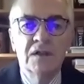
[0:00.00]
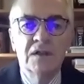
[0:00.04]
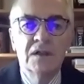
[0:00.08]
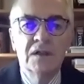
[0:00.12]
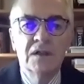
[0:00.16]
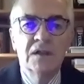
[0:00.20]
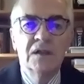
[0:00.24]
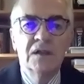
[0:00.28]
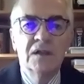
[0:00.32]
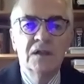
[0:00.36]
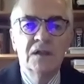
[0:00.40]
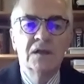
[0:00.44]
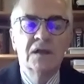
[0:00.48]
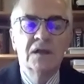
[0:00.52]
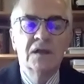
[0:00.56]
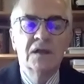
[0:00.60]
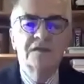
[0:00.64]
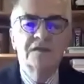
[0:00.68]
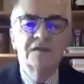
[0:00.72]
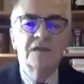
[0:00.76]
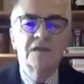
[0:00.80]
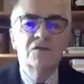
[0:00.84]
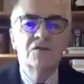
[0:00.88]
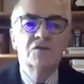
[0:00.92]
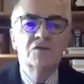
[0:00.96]
And as
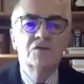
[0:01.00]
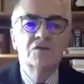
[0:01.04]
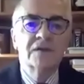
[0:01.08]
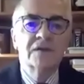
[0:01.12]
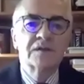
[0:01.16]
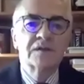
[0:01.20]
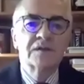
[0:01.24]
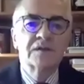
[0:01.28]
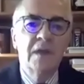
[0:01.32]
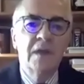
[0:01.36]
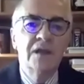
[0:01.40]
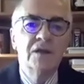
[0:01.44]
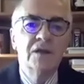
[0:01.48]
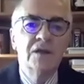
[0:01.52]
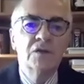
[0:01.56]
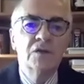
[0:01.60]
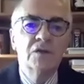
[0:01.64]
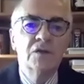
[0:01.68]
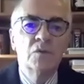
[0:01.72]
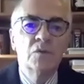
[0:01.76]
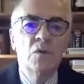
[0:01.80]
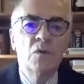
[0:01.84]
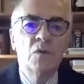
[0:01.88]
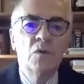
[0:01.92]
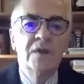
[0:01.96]
Andrew explained,
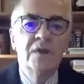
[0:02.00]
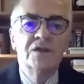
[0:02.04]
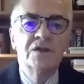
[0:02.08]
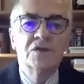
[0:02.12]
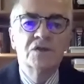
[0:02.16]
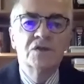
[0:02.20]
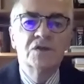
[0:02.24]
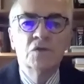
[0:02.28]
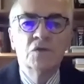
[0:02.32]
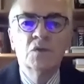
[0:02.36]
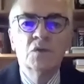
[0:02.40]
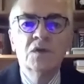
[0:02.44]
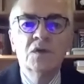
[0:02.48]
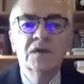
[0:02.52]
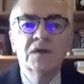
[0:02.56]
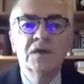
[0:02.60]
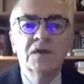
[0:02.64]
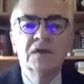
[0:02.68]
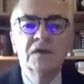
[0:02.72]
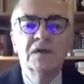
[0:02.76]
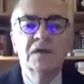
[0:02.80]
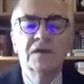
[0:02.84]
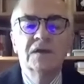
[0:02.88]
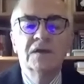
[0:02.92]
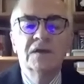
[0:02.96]
what we do
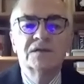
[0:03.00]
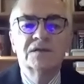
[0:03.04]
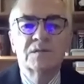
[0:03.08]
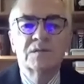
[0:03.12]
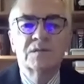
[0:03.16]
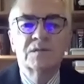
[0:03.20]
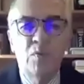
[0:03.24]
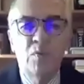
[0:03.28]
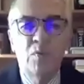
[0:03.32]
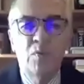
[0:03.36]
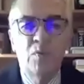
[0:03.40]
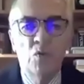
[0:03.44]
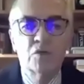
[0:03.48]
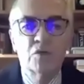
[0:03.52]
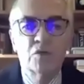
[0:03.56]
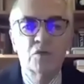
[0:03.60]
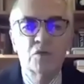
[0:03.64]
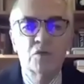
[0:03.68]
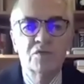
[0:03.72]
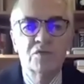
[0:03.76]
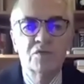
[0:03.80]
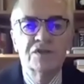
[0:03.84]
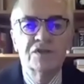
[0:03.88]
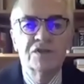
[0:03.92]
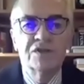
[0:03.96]
is support
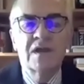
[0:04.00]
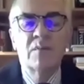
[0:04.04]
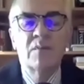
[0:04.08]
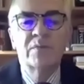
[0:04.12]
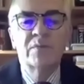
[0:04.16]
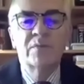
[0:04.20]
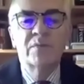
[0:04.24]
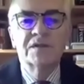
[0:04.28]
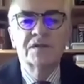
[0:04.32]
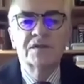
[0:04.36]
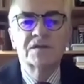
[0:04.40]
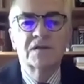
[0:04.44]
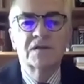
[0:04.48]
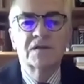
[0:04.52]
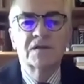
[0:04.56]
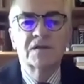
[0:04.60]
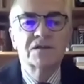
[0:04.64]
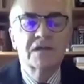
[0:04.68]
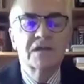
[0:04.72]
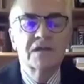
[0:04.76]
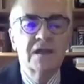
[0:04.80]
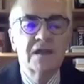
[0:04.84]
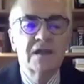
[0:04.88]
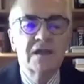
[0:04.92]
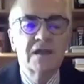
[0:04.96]
British companies to
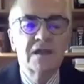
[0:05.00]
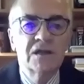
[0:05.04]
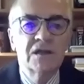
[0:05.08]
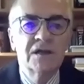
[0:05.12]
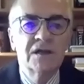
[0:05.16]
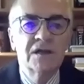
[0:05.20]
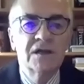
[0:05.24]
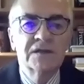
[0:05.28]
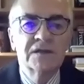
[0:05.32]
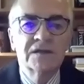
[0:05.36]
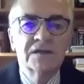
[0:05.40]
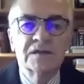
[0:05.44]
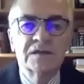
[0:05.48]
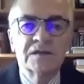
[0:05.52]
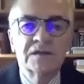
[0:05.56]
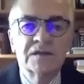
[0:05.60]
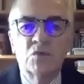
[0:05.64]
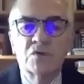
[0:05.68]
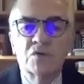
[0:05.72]
internationalize and export